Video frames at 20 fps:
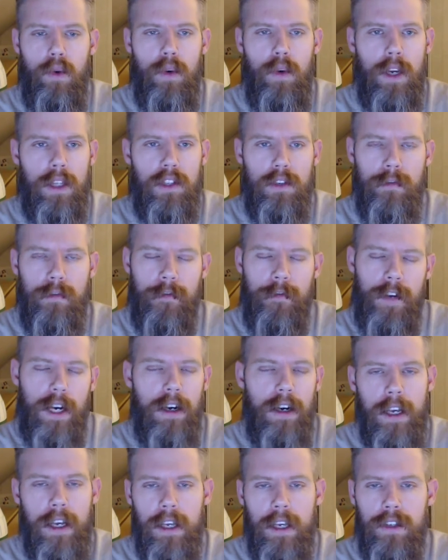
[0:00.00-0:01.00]
it's
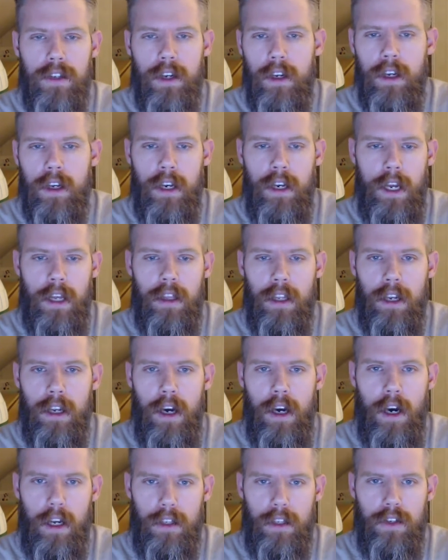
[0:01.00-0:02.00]
fairly easy to connect the
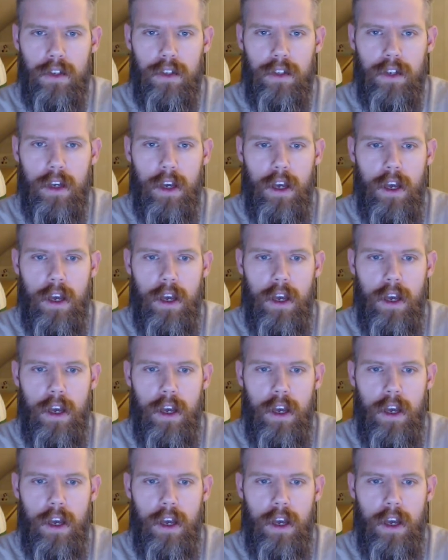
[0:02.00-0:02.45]
dots.